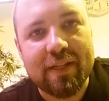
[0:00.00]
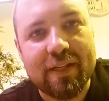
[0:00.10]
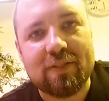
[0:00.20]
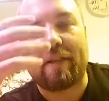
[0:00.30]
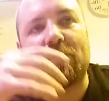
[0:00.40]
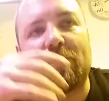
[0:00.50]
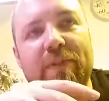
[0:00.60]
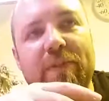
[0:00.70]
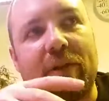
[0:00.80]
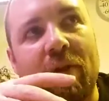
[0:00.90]

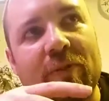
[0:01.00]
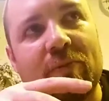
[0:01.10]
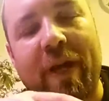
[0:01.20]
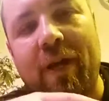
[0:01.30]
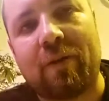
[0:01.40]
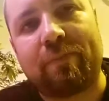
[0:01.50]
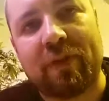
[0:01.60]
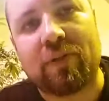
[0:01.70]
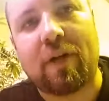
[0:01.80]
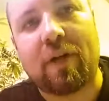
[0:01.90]
this particular room is my
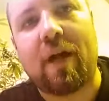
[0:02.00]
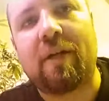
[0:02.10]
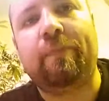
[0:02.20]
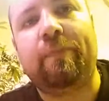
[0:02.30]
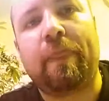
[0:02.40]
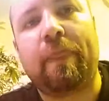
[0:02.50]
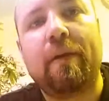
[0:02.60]
own personal garden.